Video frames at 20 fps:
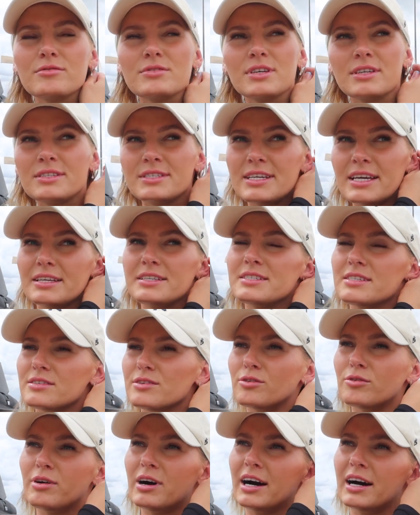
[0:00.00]
that was in
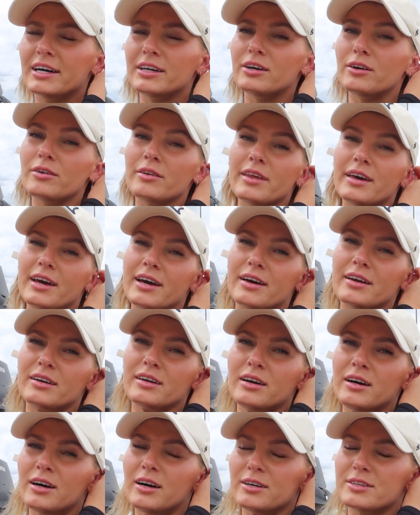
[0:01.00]
Dayton, Ohio. They had
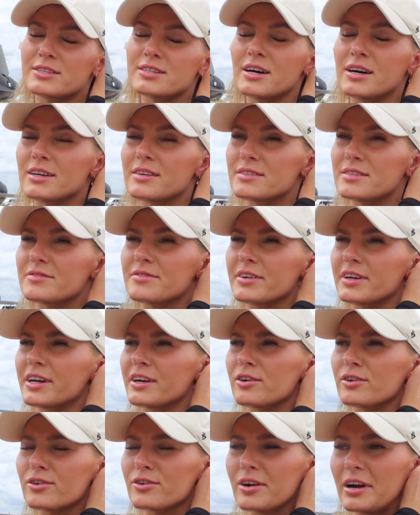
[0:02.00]
a ton of
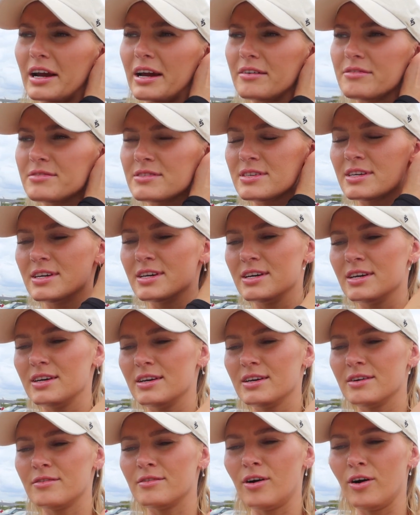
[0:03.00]
different aircraft.
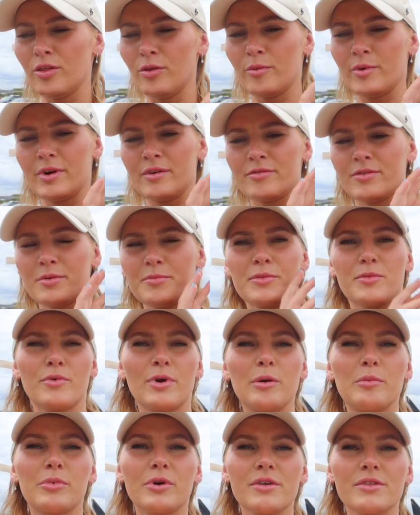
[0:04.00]
All the way from the
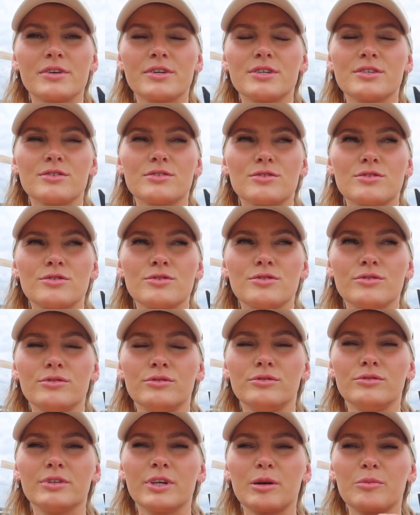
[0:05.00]
Wright brothers to
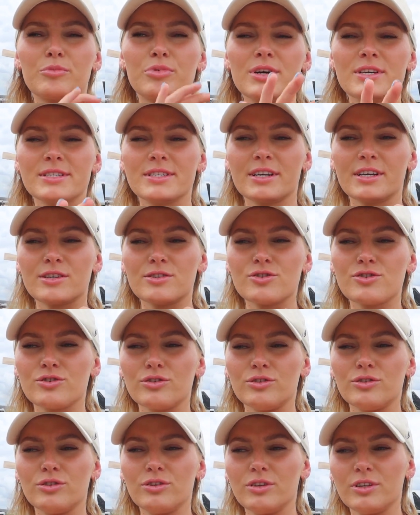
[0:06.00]
like
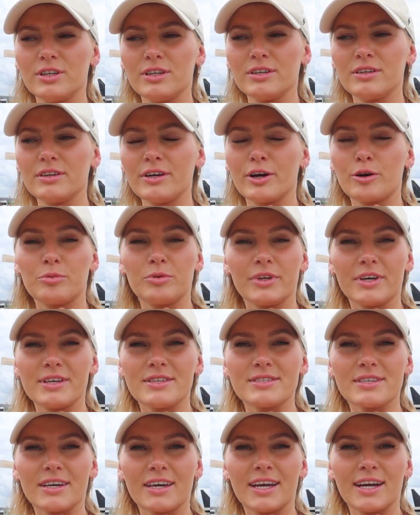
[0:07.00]
presidential
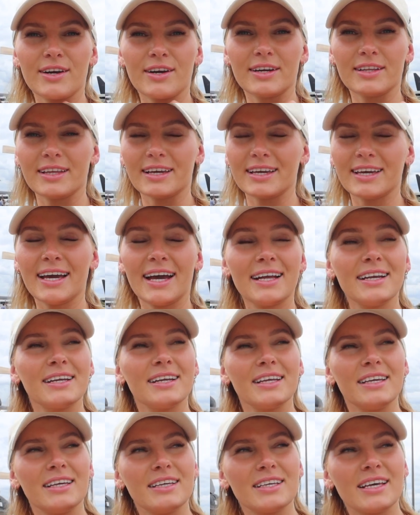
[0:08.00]
airplanes that carried the
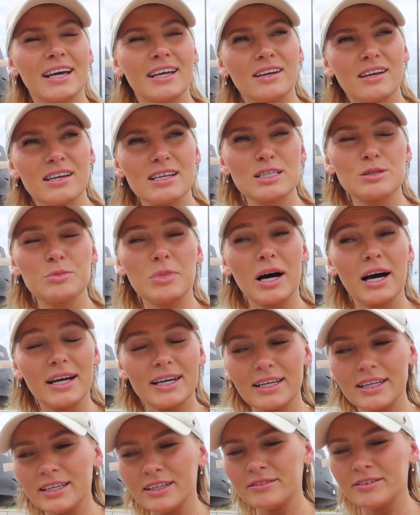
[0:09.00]
Kennedy's
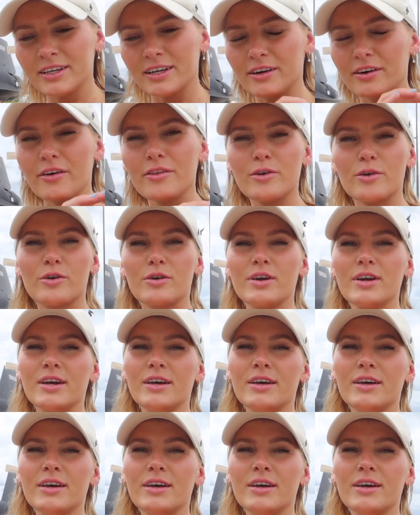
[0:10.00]
body even and other